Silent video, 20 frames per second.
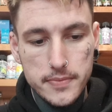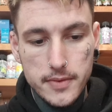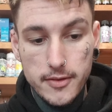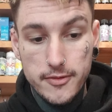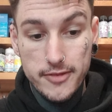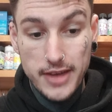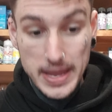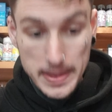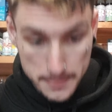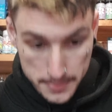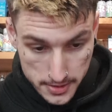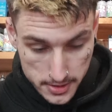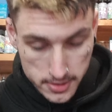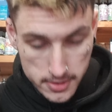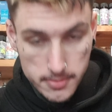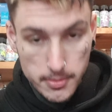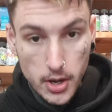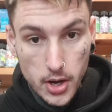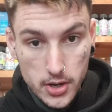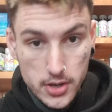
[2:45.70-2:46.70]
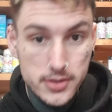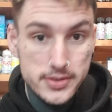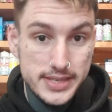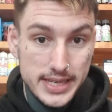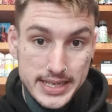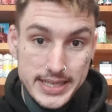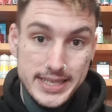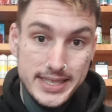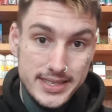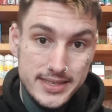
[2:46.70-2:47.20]
Vaping them are
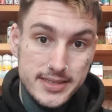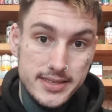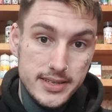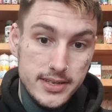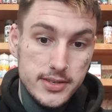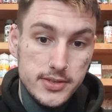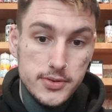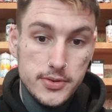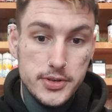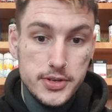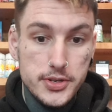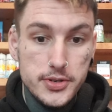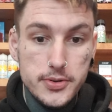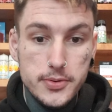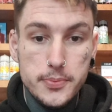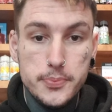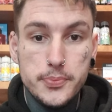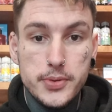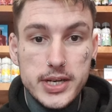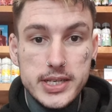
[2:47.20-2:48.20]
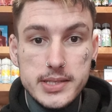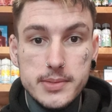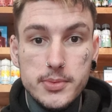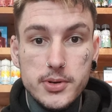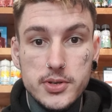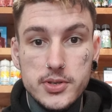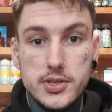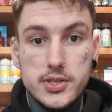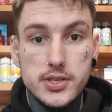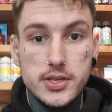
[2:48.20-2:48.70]
dead easy, because all you do, press the
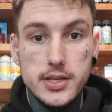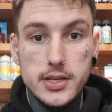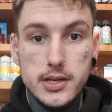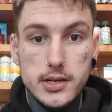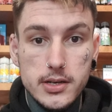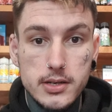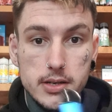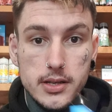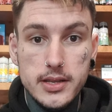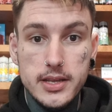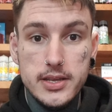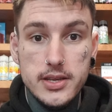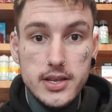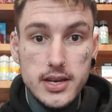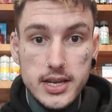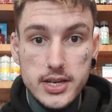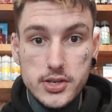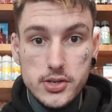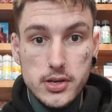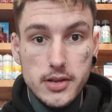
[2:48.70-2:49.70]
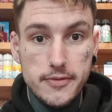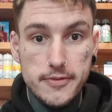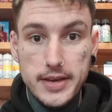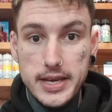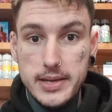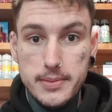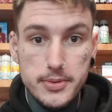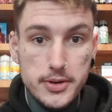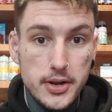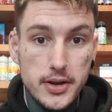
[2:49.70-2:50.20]
button to turn it on, and then you literally
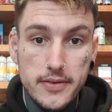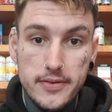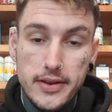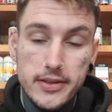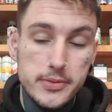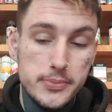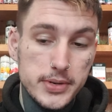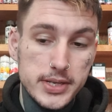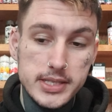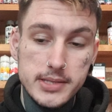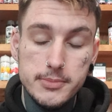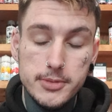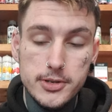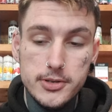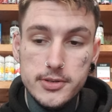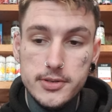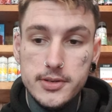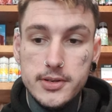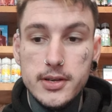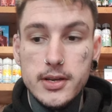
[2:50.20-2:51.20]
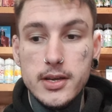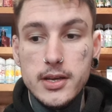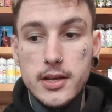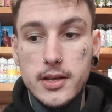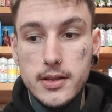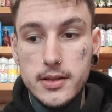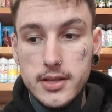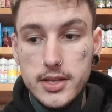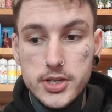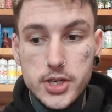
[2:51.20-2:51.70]
vape. You don't even have to press the button.
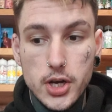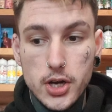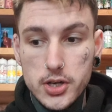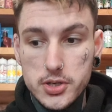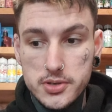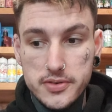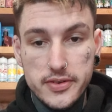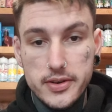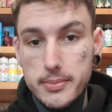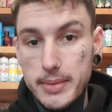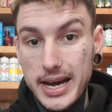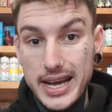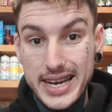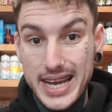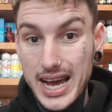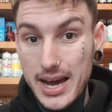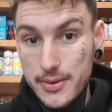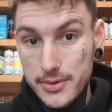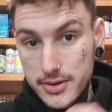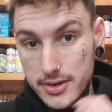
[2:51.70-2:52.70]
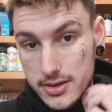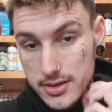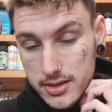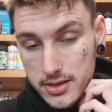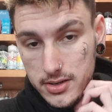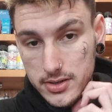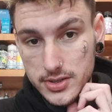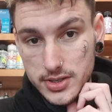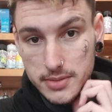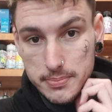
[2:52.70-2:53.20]
They charge within about an hour
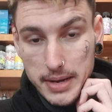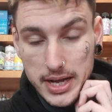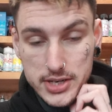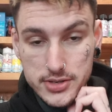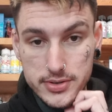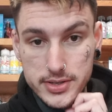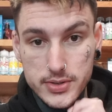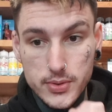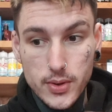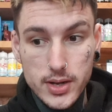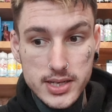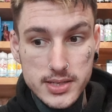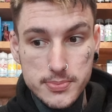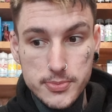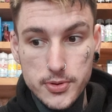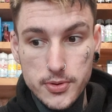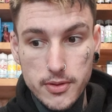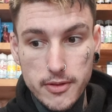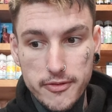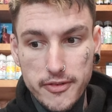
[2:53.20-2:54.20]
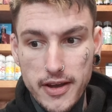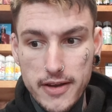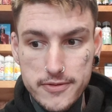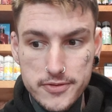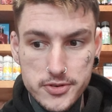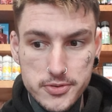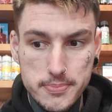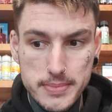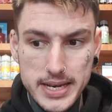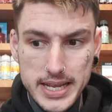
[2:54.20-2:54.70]
because the battery is quite small. They're
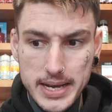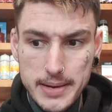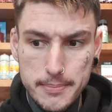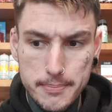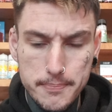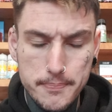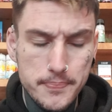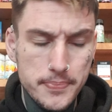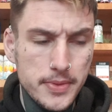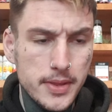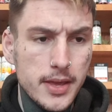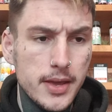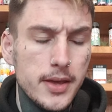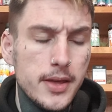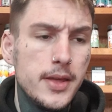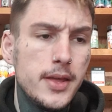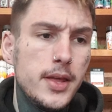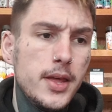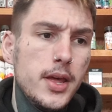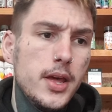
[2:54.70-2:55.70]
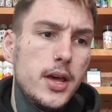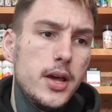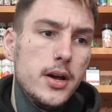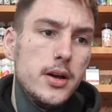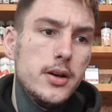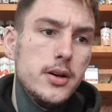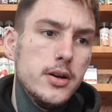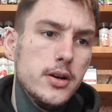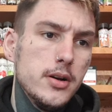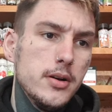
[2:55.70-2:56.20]
500 milliamp.
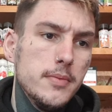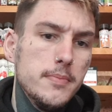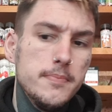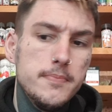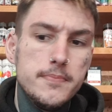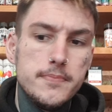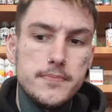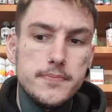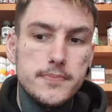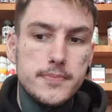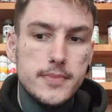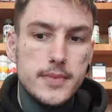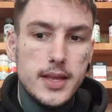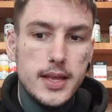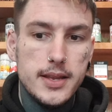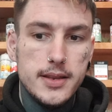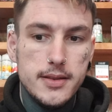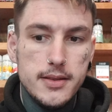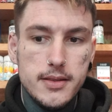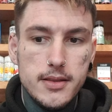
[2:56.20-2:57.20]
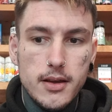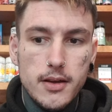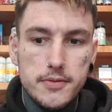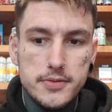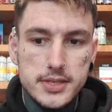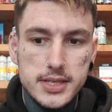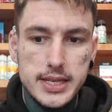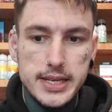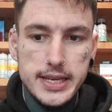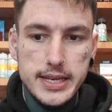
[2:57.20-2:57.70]
And
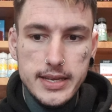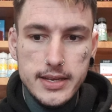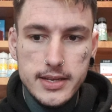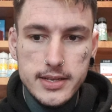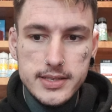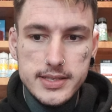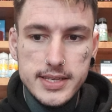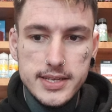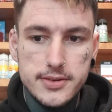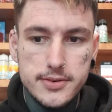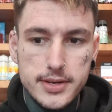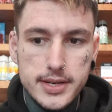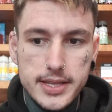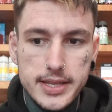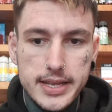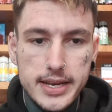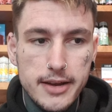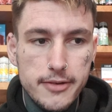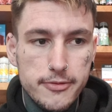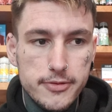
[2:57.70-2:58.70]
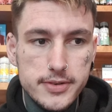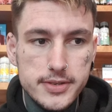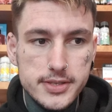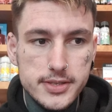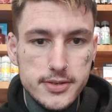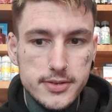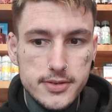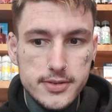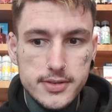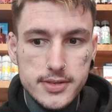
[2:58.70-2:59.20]
obviously, considering the
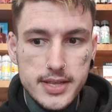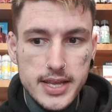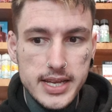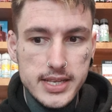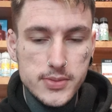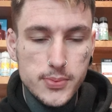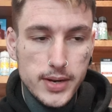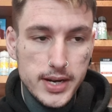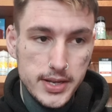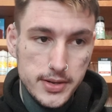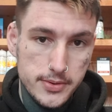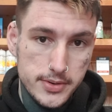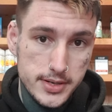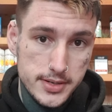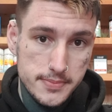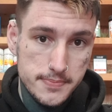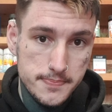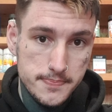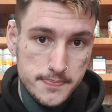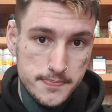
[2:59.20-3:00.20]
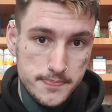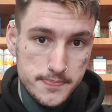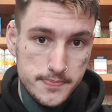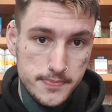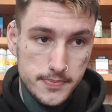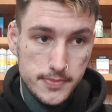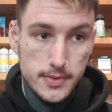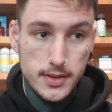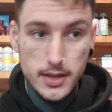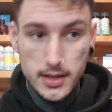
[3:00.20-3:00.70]
differences, they're £20,
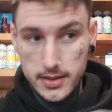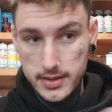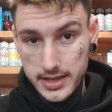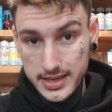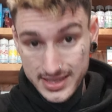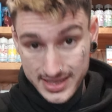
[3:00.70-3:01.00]
they're